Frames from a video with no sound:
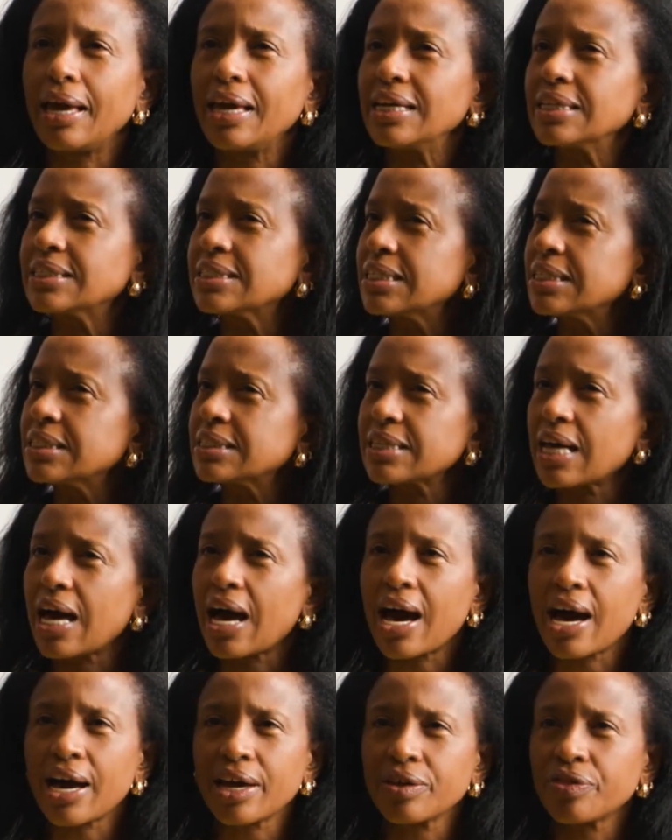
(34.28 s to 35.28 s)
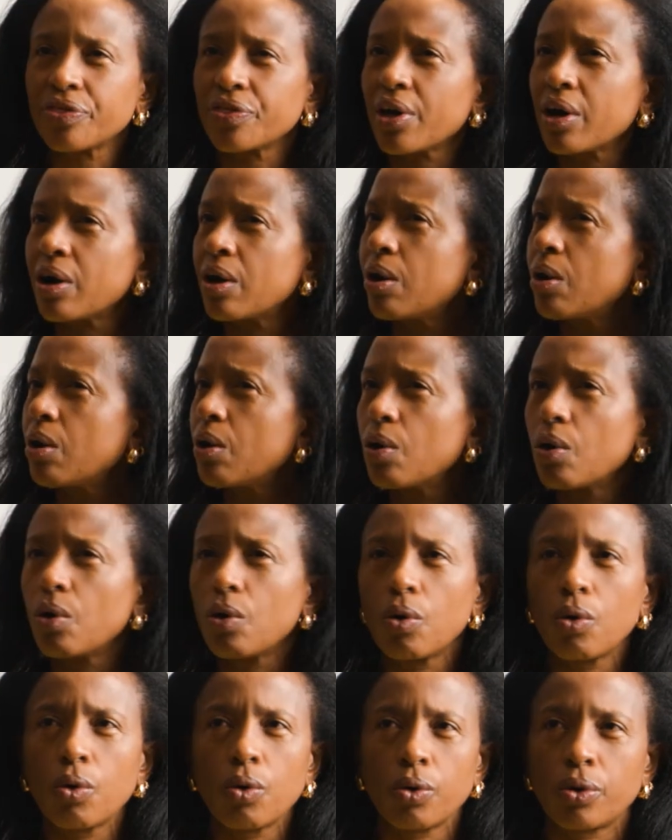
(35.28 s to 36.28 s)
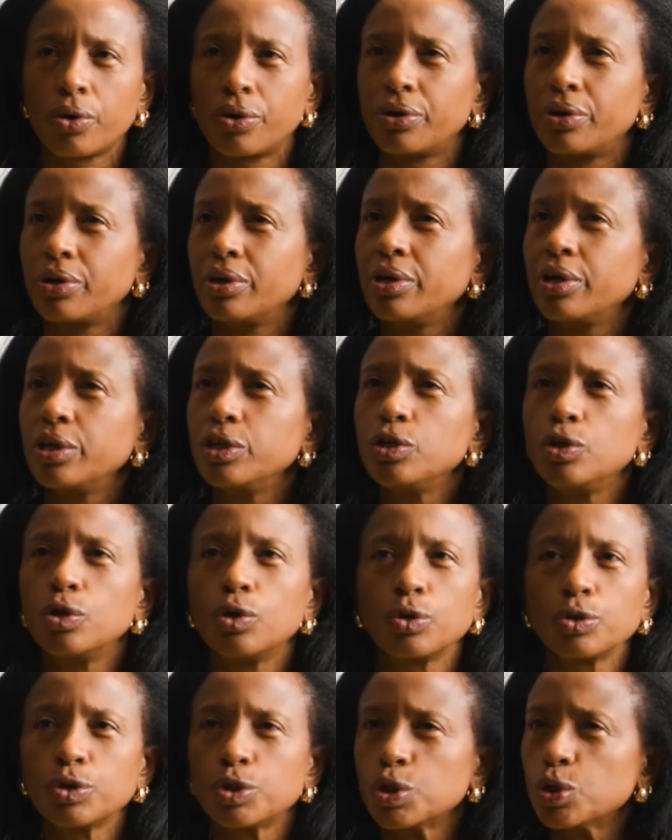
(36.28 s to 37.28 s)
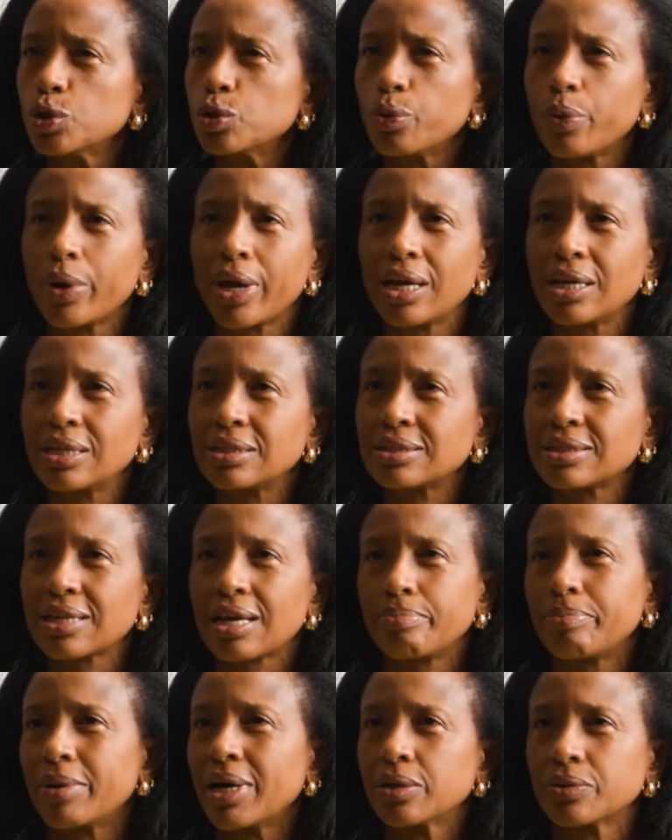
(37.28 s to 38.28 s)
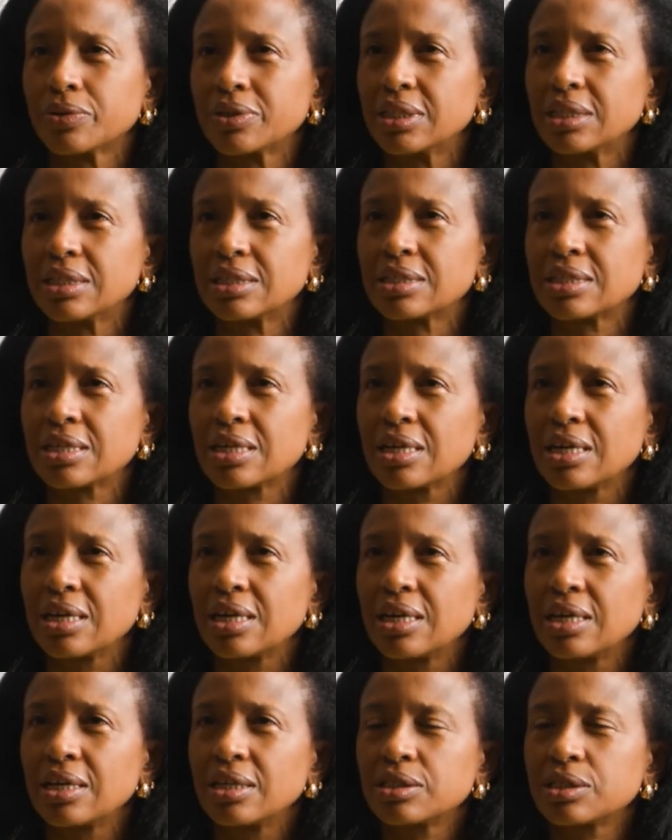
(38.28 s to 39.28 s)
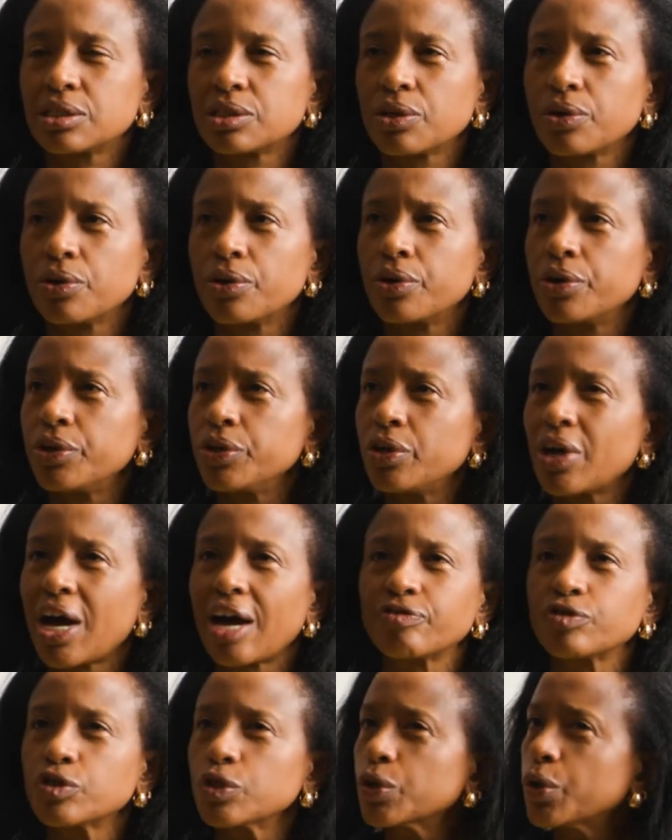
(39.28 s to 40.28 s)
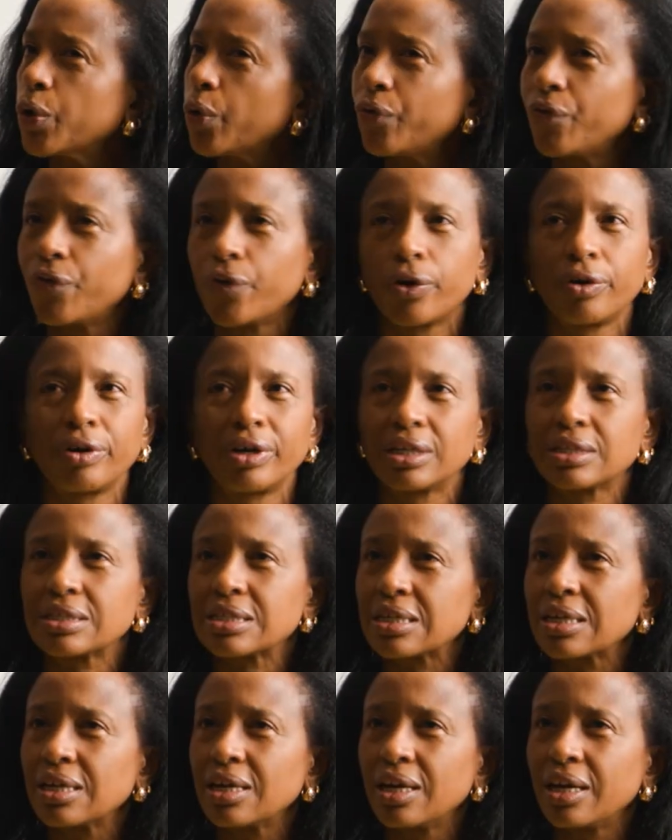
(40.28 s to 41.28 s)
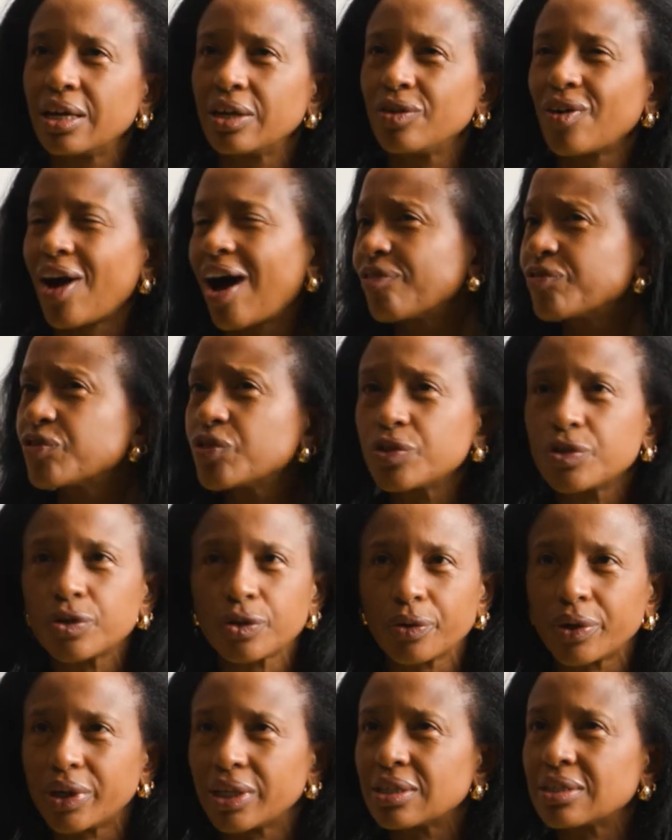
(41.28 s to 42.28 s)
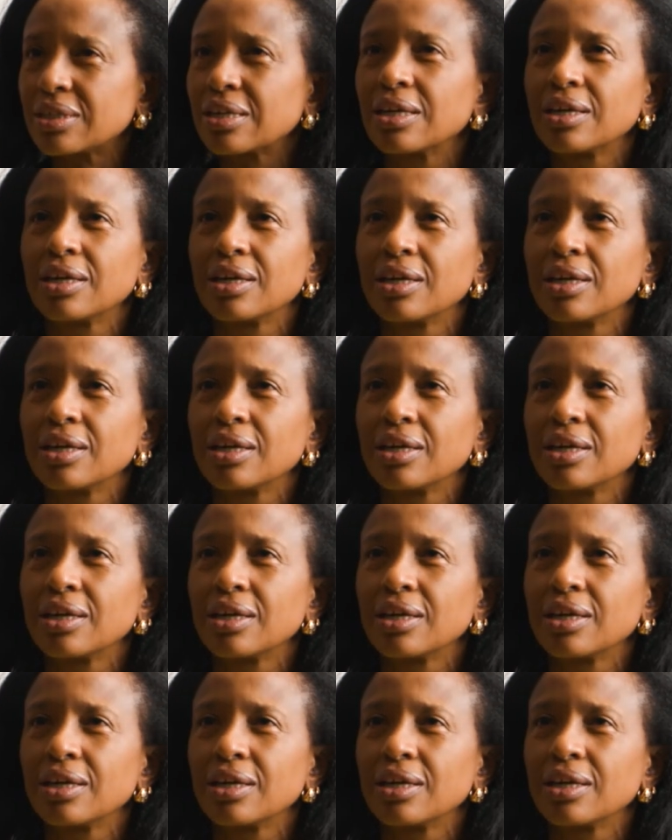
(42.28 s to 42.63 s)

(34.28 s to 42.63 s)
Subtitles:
It is either or, no two ways about it. So you have to go for it. You have to do it,